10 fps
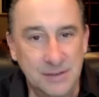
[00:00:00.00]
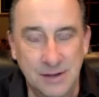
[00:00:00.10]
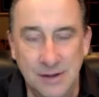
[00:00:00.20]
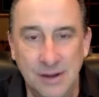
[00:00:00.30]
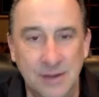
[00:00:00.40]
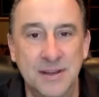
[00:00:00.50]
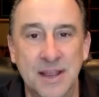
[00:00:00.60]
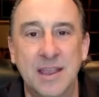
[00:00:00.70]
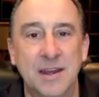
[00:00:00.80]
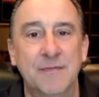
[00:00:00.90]
and
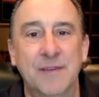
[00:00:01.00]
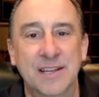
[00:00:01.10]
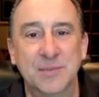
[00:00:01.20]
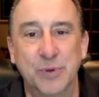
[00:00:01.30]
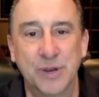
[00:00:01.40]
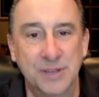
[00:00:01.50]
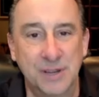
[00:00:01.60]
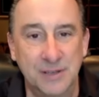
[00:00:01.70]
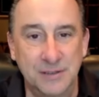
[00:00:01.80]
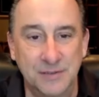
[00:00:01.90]
executive vice
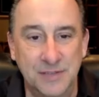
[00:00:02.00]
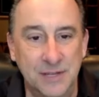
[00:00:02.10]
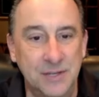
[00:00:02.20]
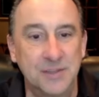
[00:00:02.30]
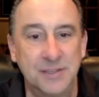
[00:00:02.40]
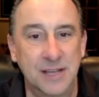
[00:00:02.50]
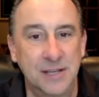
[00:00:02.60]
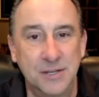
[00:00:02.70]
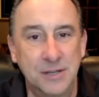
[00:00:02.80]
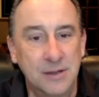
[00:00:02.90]
presidents of such and
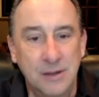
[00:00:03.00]
such.